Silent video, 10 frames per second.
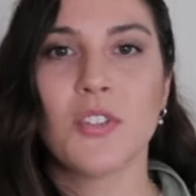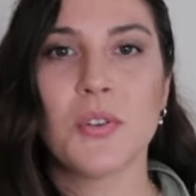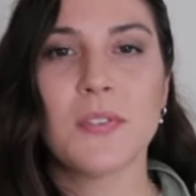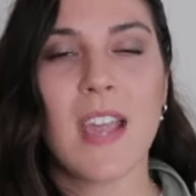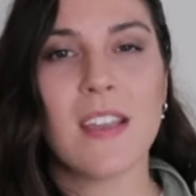
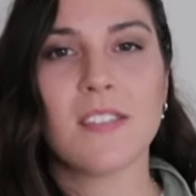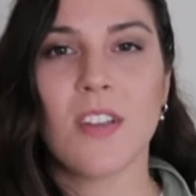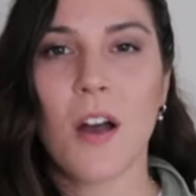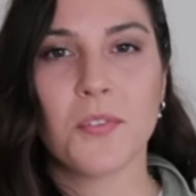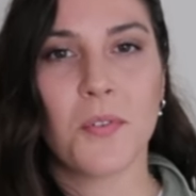Choose a
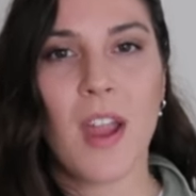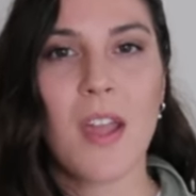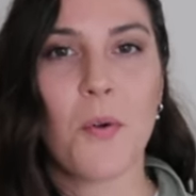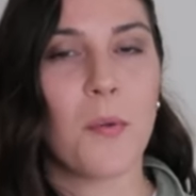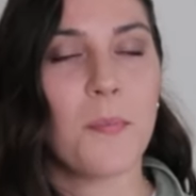soft
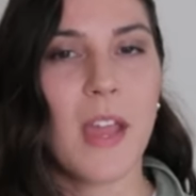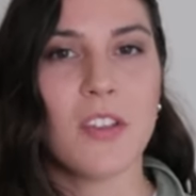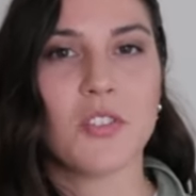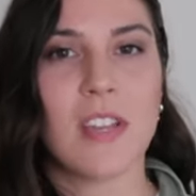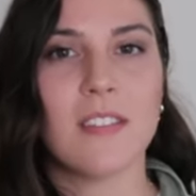gray or
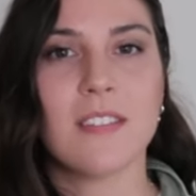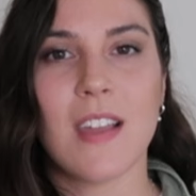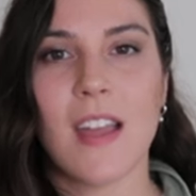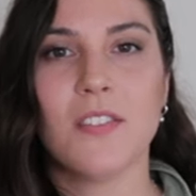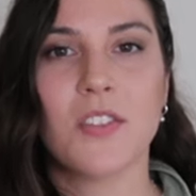beige
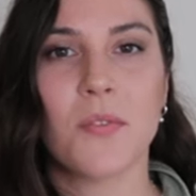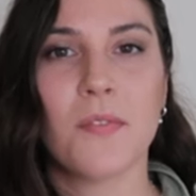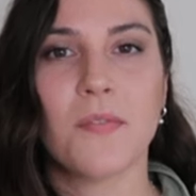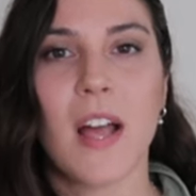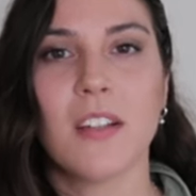instead to
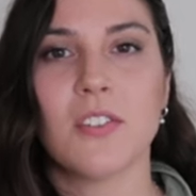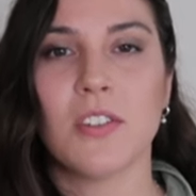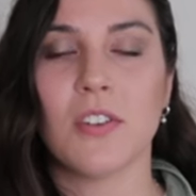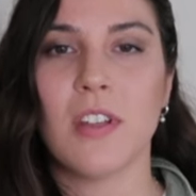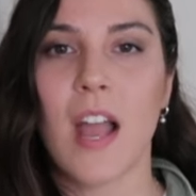reflect
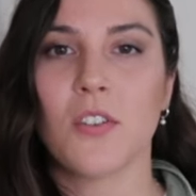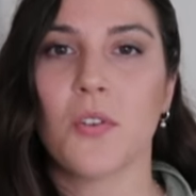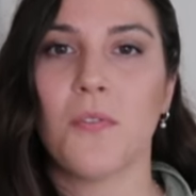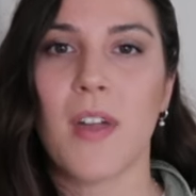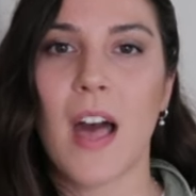your
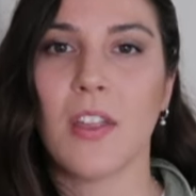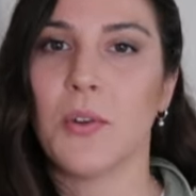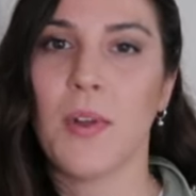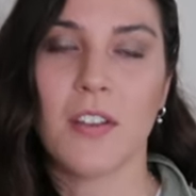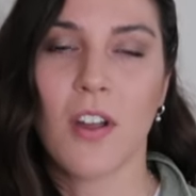natural
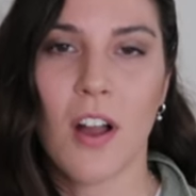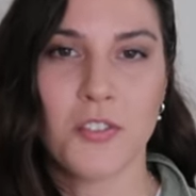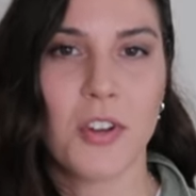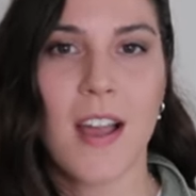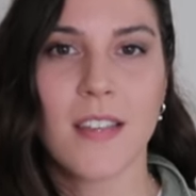value and
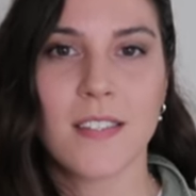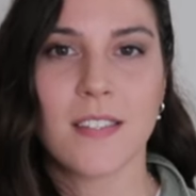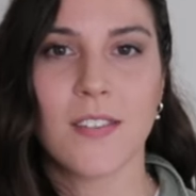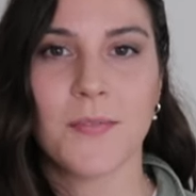contrast.